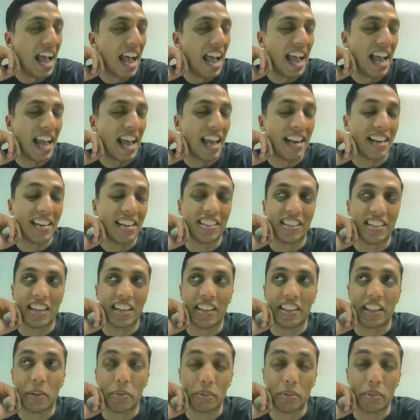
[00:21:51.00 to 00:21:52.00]
And
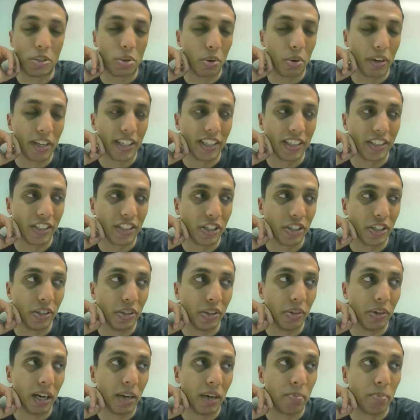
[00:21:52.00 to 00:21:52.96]
they were talking to